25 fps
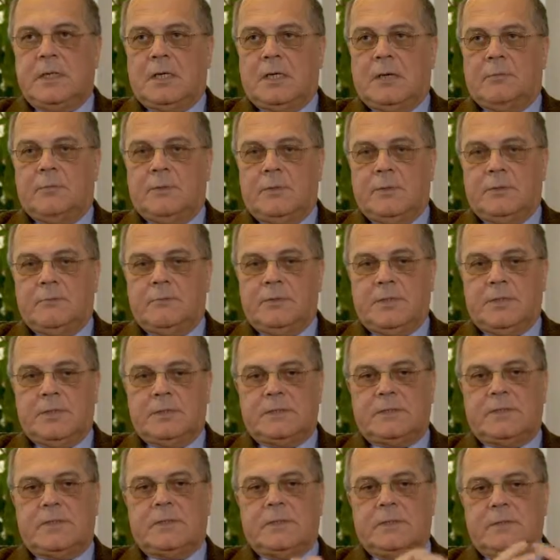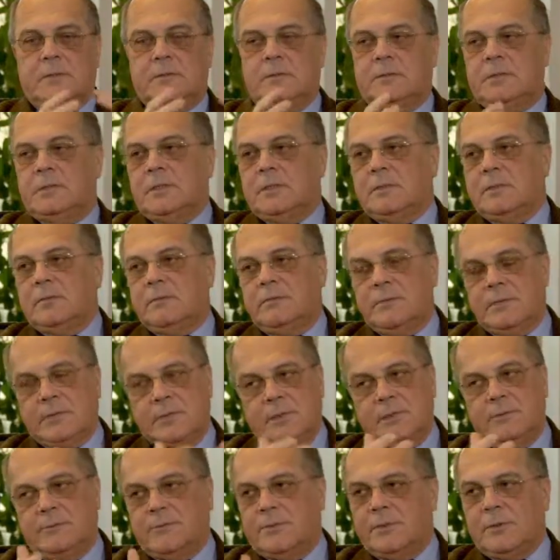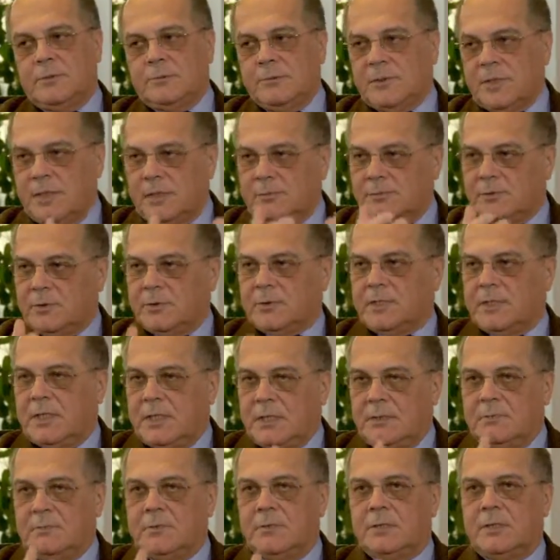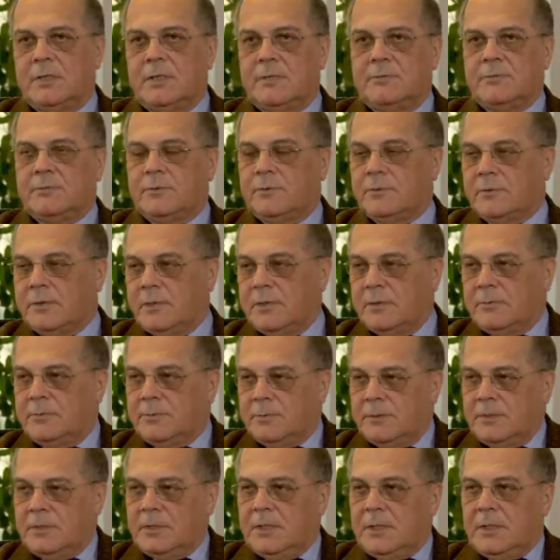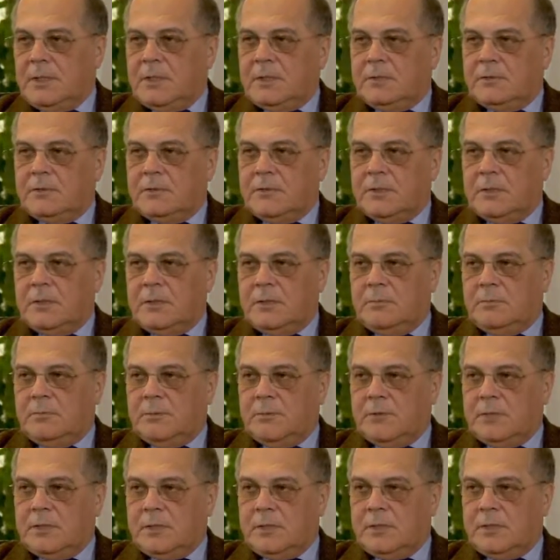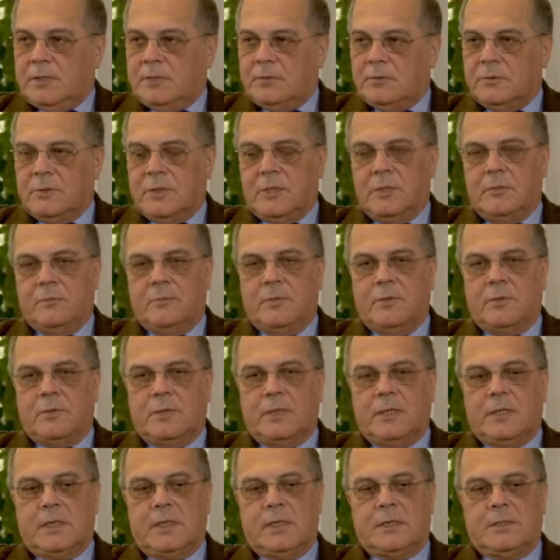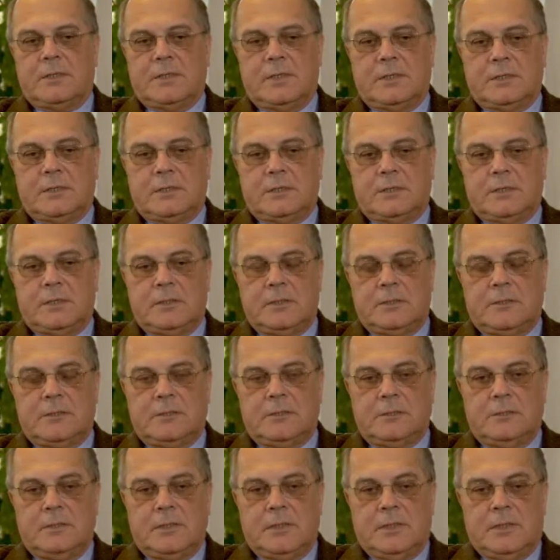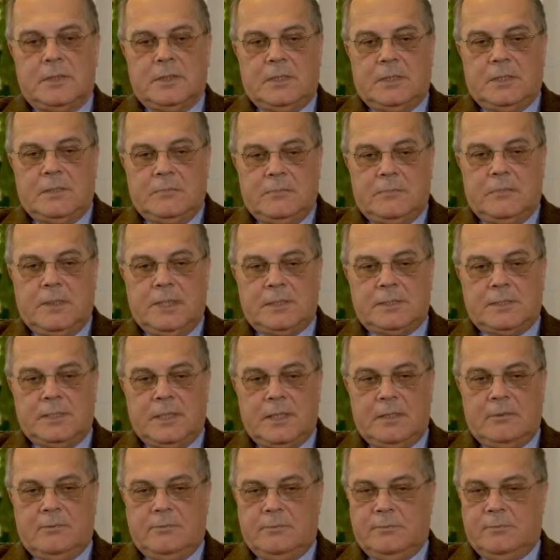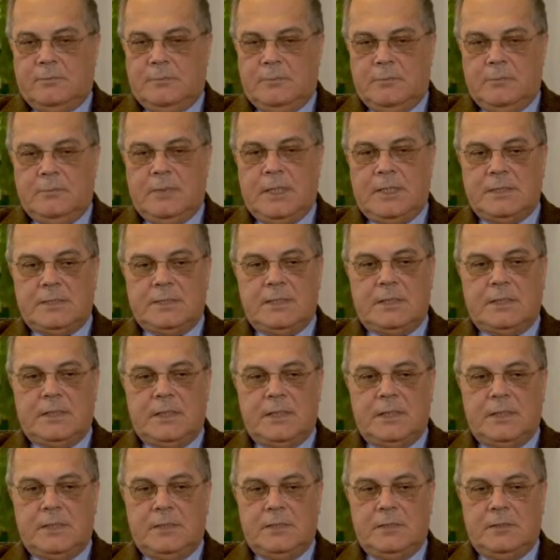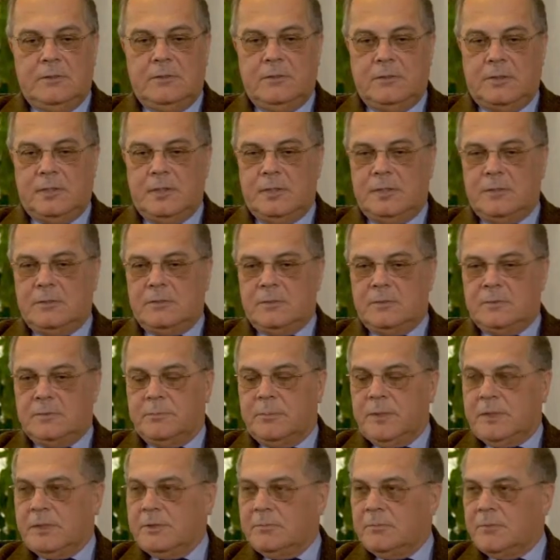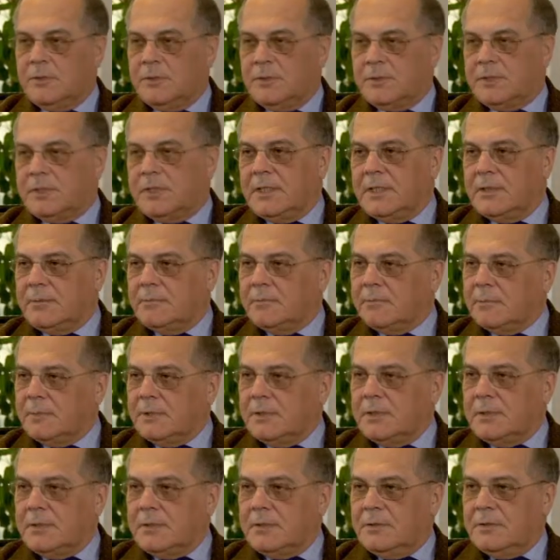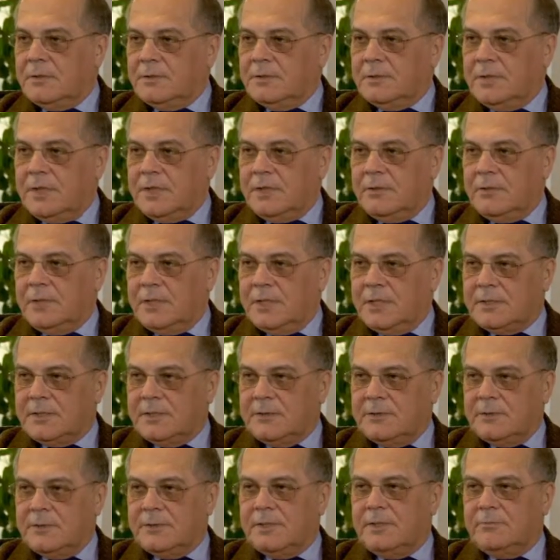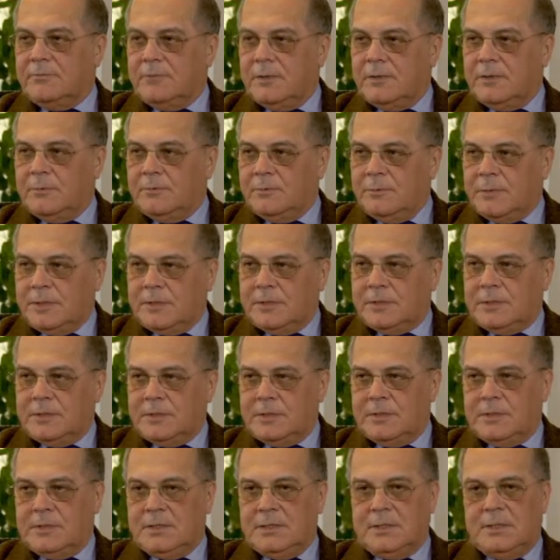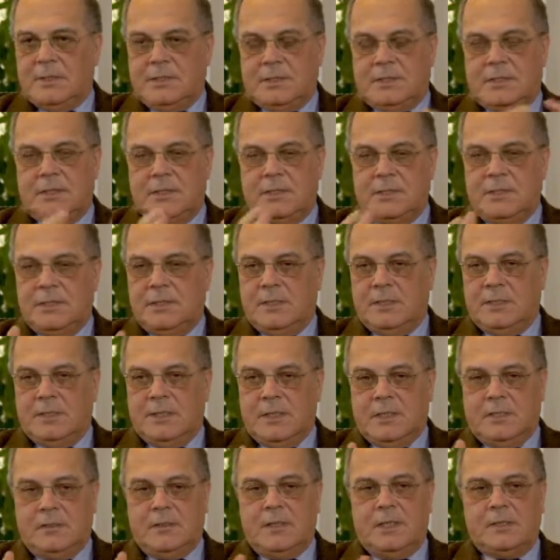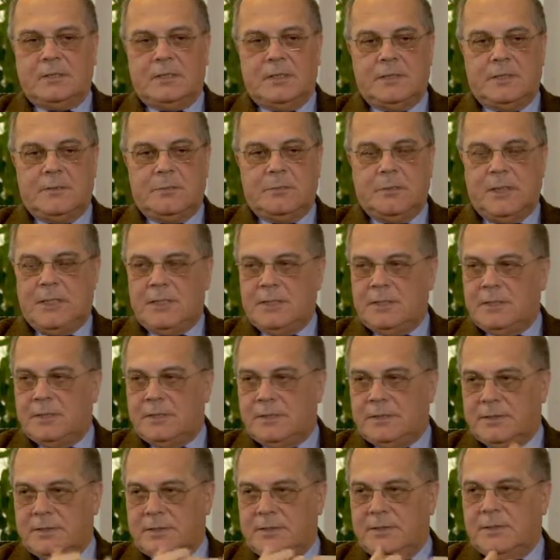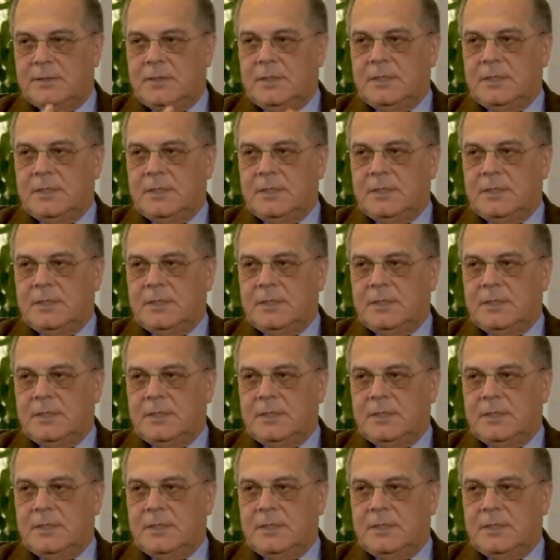a couple of years ago, and obviously from time to time you have to keep looking at this. So myself basically looking to spend more time on regulatory development and attending regulatory panels,